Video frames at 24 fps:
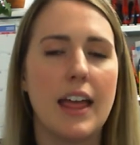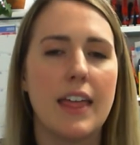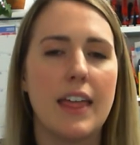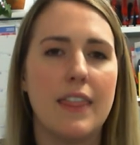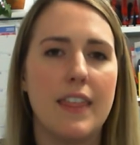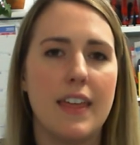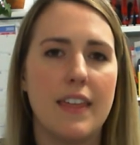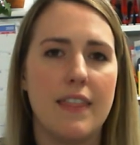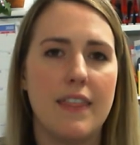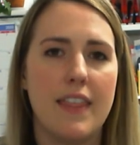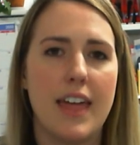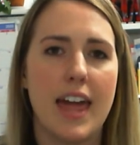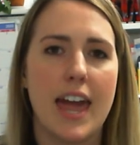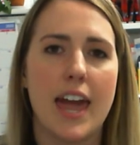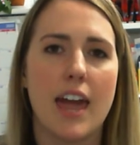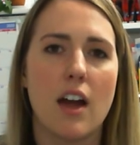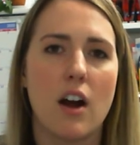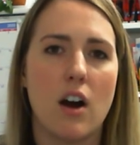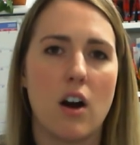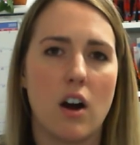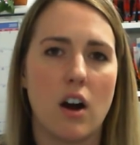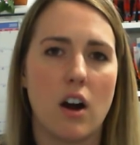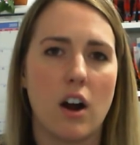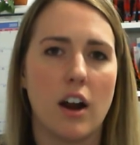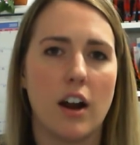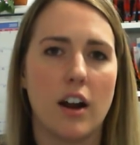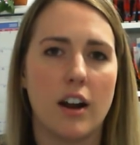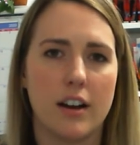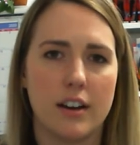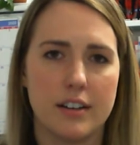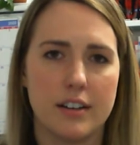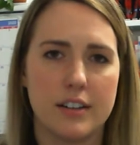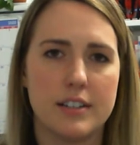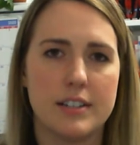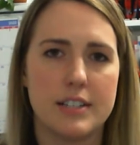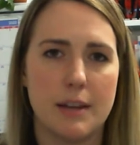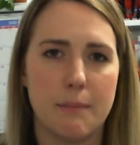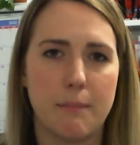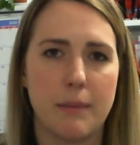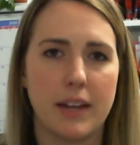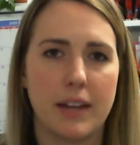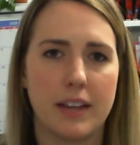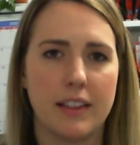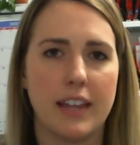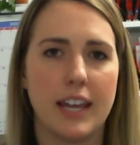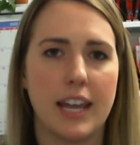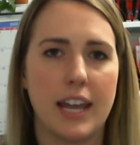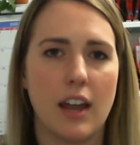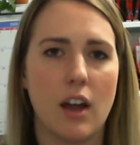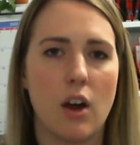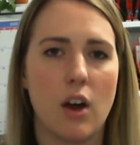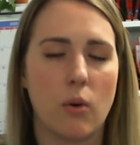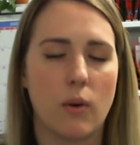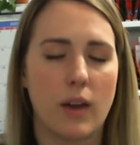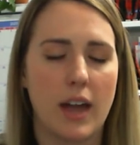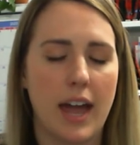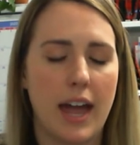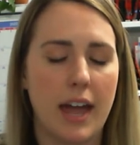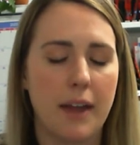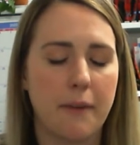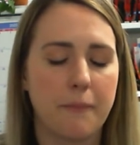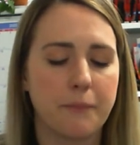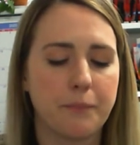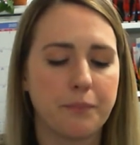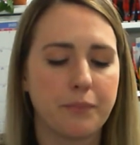then they are typically okay.